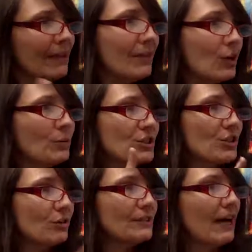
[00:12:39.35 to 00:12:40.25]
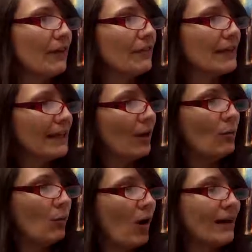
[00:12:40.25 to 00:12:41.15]
There was no doubt that
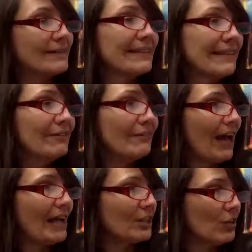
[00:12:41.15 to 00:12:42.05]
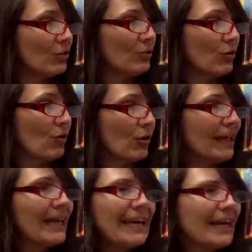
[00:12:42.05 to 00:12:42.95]
Kelp was, in fact, a unicorn.
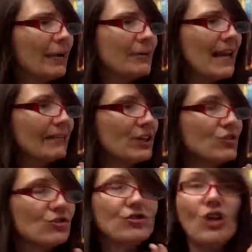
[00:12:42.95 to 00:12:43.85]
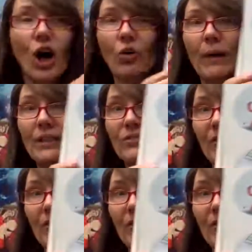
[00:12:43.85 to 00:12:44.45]
He was having so much